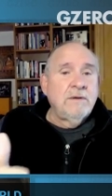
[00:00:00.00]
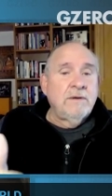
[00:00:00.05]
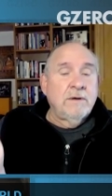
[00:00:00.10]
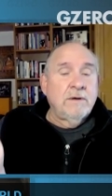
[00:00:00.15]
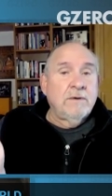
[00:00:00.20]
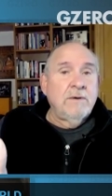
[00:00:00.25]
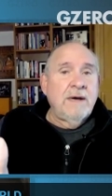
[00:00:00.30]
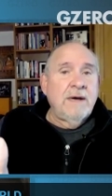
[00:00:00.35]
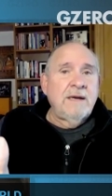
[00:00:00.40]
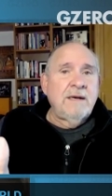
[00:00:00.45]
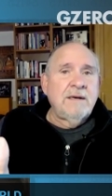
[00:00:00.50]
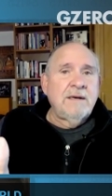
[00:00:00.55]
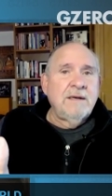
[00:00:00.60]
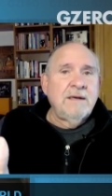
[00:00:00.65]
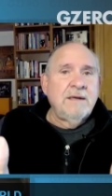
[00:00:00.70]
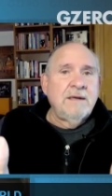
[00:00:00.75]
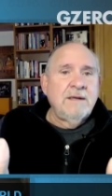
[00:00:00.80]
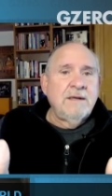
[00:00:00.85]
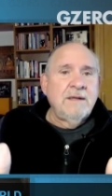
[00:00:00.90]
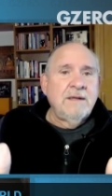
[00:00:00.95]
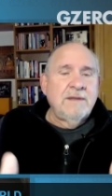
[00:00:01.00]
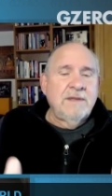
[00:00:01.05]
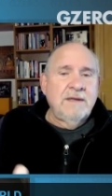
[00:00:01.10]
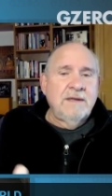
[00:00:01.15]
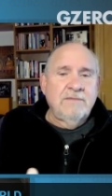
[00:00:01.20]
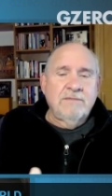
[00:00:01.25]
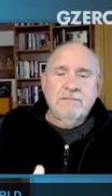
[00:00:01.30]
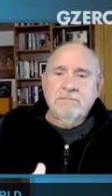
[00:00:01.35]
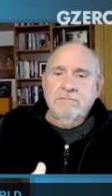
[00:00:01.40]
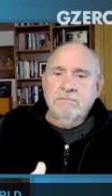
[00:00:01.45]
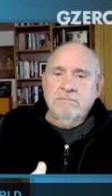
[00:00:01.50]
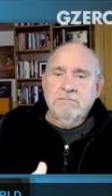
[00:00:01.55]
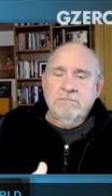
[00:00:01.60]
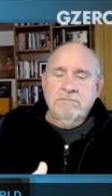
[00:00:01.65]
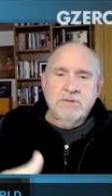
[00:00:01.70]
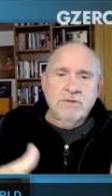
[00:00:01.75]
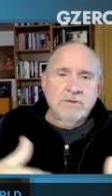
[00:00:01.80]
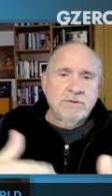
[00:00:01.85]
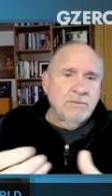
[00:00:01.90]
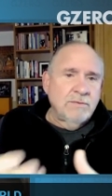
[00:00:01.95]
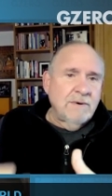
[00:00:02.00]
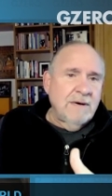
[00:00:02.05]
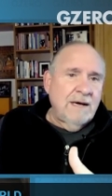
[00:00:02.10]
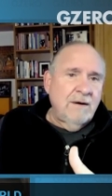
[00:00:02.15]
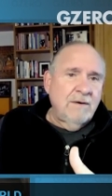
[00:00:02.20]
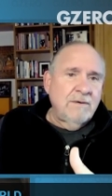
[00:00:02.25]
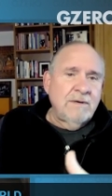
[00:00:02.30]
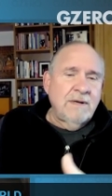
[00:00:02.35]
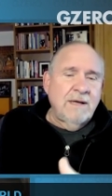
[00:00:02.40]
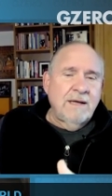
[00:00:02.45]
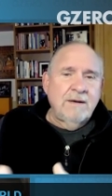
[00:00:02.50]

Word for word: to their credit, they've turned around.